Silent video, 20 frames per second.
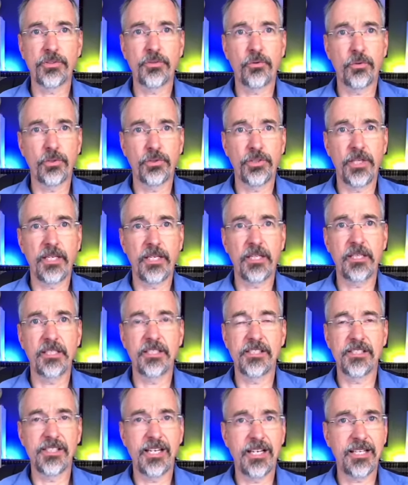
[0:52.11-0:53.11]
or channel
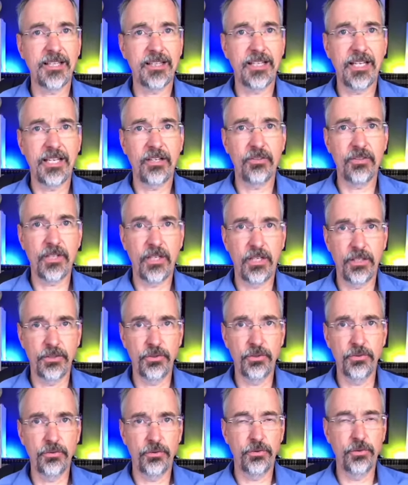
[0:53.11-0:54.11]
is not allowed on
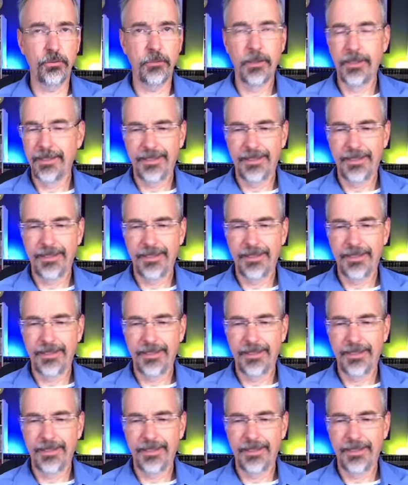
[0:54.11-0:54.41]
YouTube.